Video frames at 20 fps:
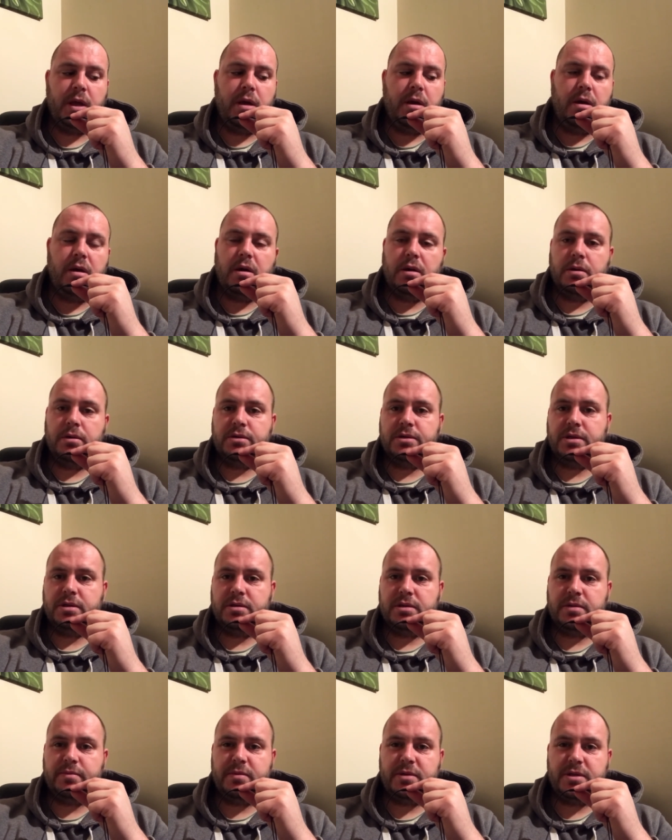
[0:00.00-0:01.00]
I also
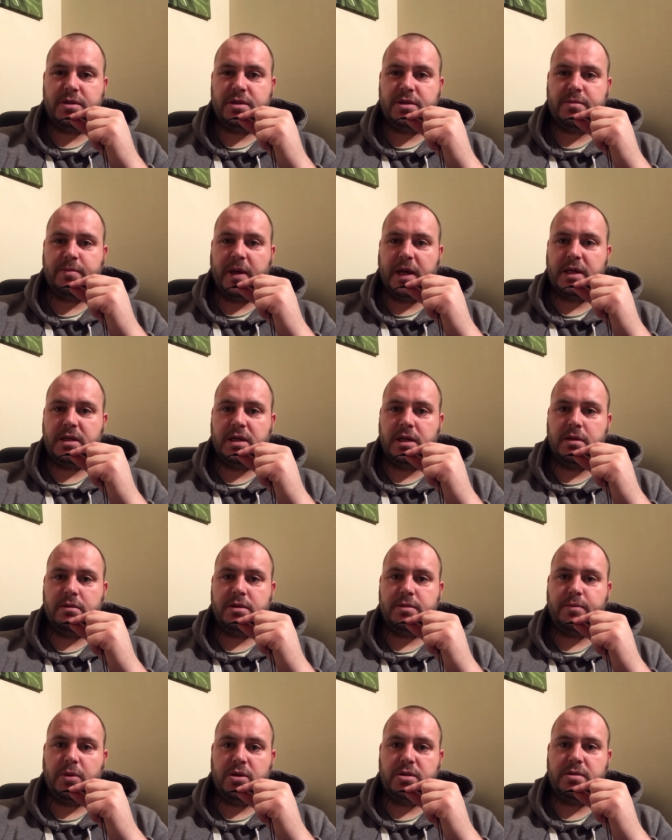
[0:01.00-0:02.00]
suspected it was
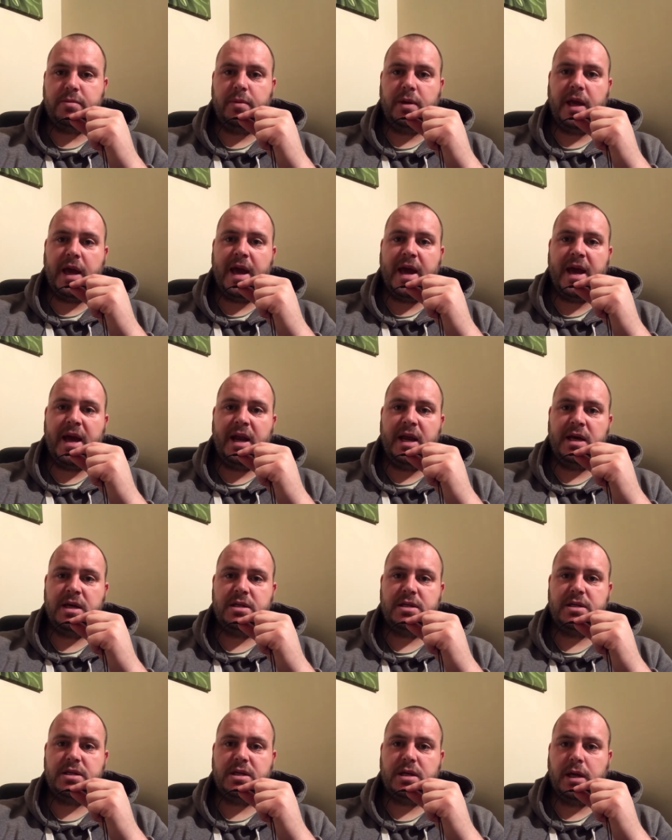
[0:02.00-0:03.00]
possibly ALS,
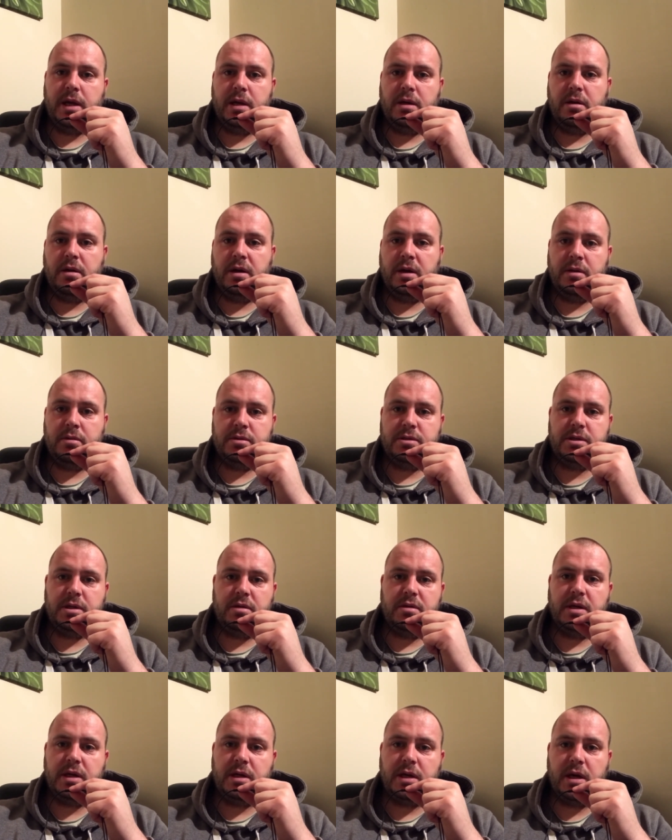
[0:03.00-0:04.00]
and I also
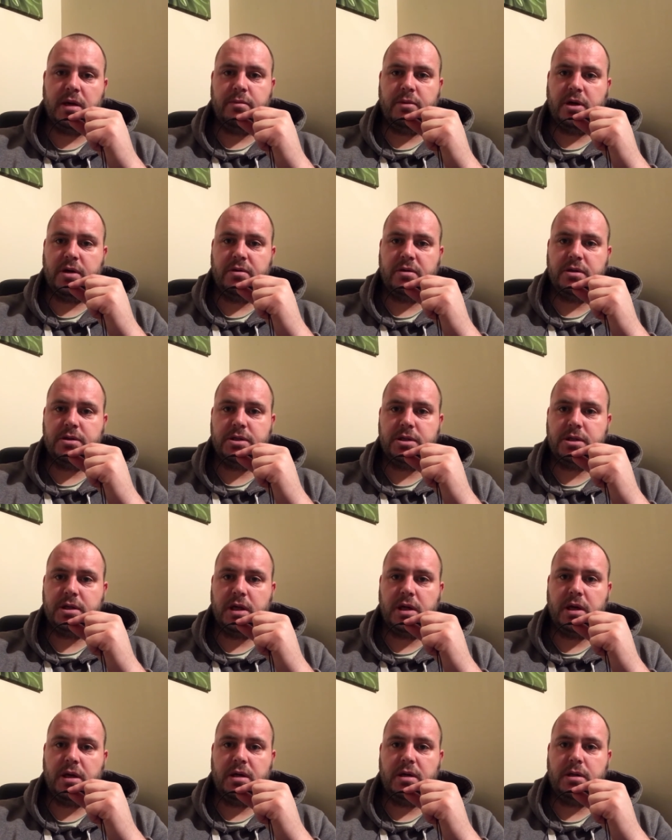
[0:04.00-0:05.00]
did come across
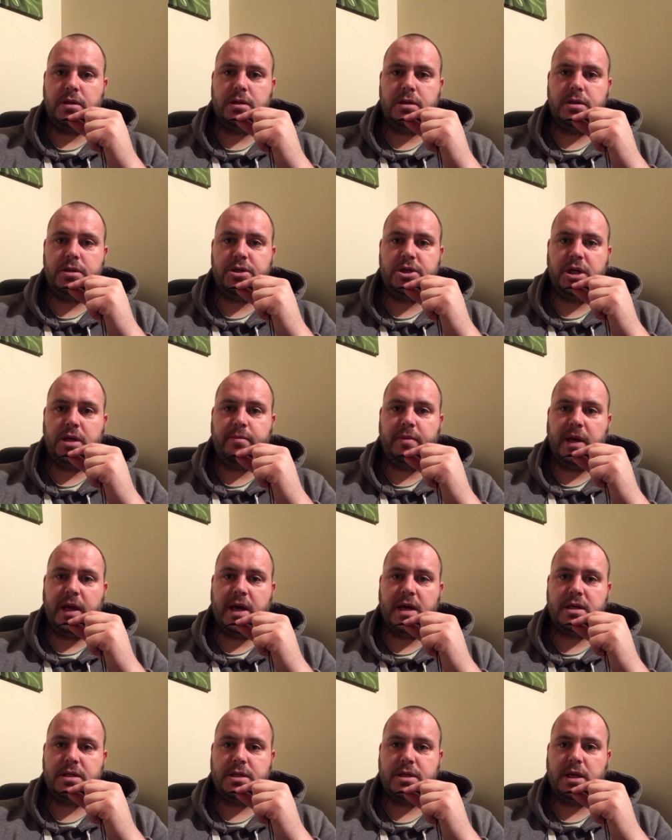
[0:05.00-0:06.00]

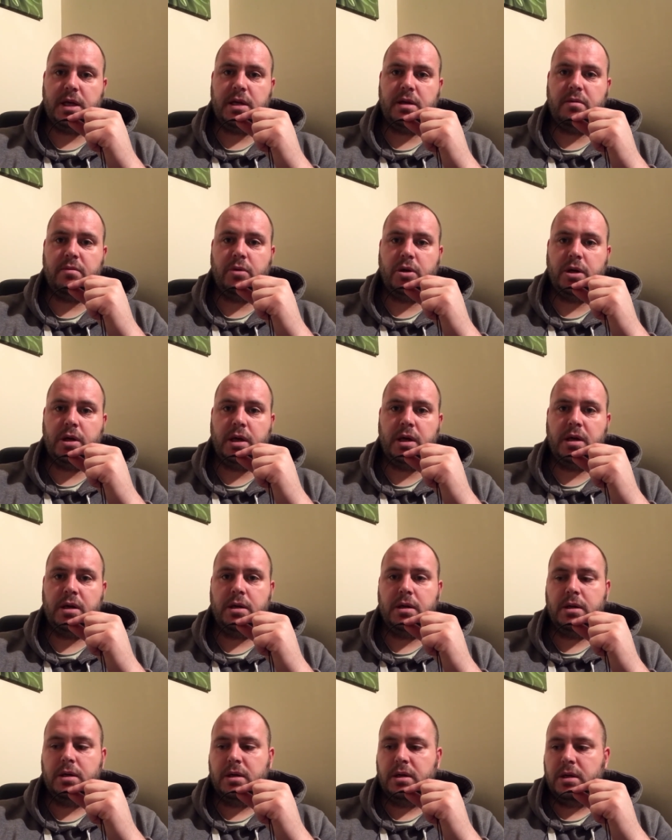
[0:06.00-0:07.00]
GBS
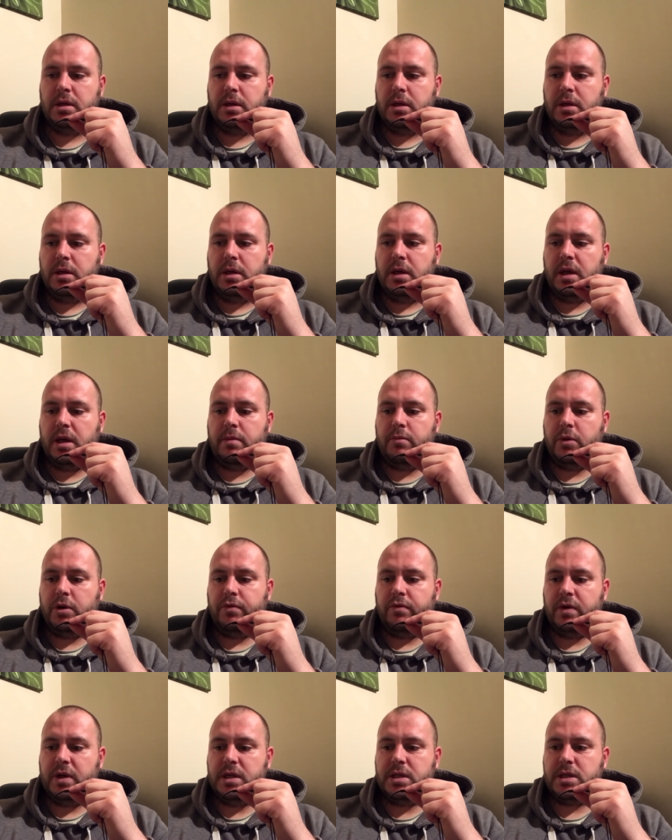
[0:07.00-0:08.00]
in my
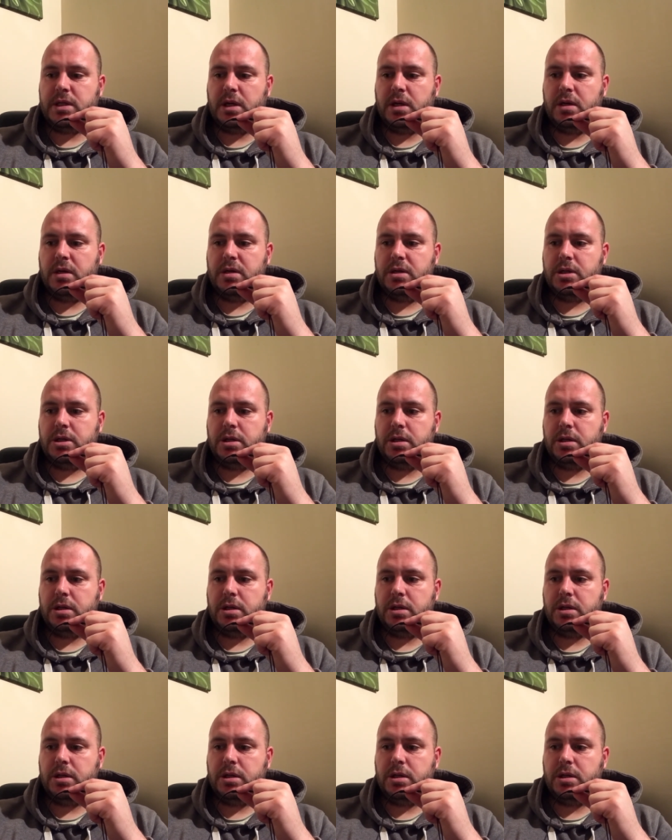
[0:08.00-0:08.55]
research.